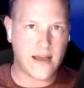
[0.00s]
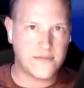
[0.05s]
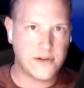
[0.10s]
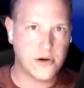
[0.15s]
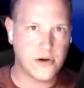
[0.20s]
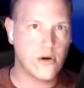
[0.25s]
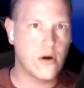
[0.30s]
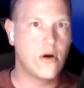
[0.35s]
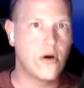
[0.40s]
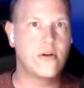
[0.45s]

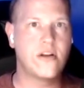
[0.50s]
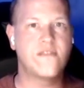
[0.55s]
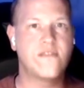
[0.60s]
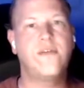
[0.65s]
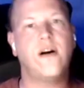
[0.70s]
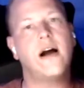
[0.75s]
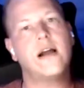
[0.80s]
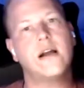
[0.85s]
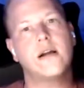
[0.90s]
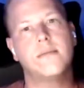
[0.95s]
your own
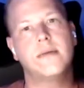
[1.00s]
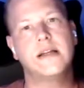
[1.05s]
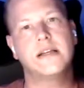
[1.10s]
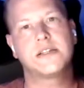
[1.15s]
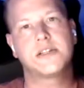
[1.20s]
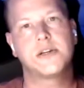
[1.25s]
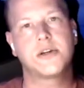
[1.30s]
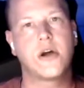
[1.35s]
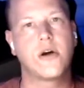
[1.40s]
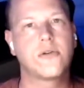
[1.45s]

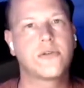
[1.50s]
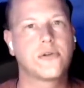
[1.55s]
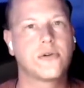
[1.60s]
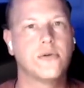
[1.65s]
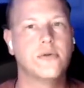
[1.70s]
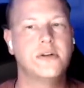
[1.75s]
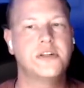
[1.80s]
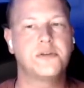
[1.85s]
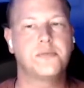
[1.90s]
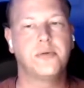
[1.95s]
environment to go
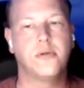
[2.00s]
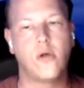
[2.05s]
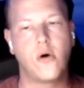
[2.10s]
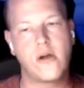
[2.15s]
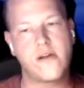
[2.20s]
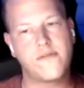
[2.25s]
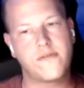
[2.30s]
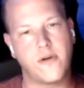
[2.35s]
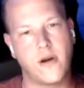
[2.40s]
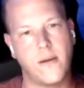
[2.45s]
through and
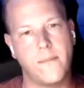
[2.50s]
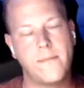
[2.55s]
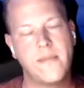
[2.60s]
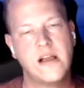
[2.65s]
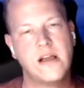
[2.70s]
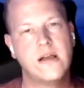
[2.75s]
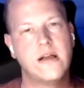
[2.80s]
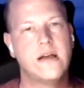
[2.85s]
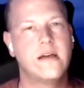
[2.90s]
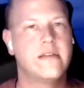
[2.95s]
deploy from.
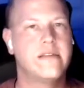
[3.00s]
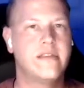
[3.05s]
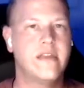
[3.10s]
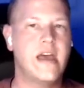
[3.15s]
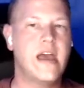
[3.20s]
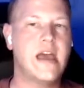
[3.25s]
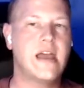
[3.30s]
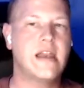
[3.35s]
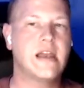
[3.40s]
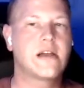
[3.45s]

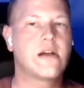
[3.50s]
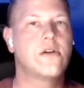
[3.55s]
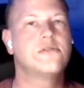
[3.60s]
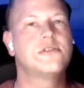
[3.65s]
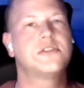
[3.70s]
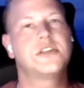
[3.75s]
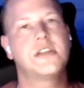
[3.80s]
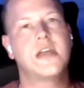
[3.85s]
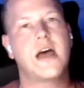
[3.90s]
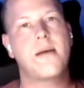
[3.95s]
Then it
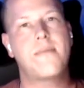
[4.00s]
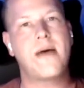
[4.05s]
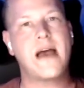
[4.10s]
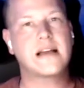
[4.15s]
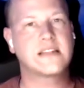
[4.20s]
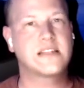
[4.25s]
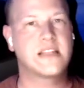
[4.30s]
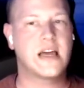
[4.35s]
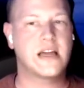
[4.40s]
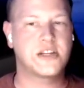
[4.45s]
goes to
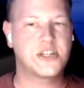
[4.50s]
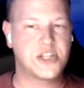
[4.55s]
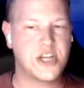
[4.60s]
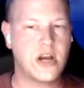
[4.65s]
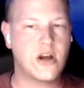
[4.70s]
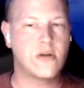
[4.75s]
back to that shared